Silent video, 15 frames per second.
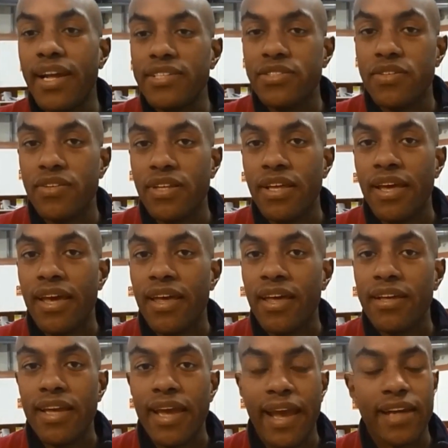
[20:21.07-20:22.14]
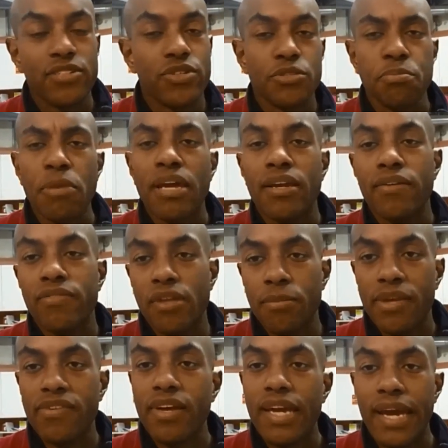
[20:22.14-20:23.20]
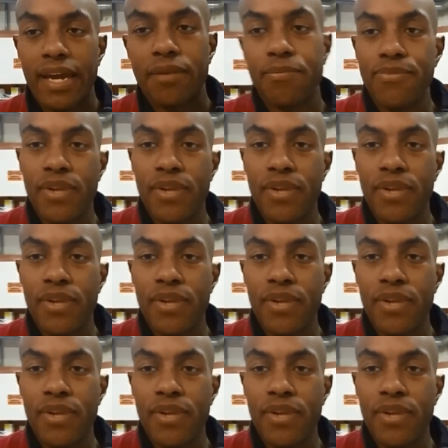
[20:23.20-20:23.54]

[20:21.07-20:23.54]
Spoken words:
answer as many of them as I can.